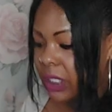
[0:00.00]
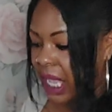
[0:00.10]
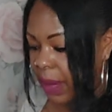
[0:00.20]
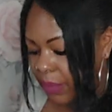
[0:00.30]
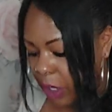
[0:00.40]

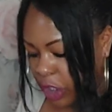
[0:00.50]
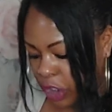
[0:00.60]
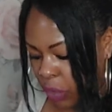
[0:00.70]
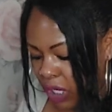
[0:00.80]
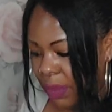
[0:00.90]
yep, because you
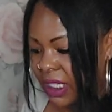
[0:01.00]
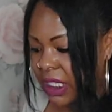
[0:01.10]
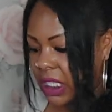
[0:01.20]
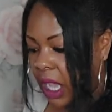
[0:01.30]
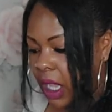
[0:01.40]
don't want to be
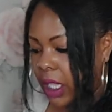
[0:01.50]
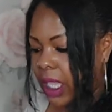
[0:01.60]
stuck.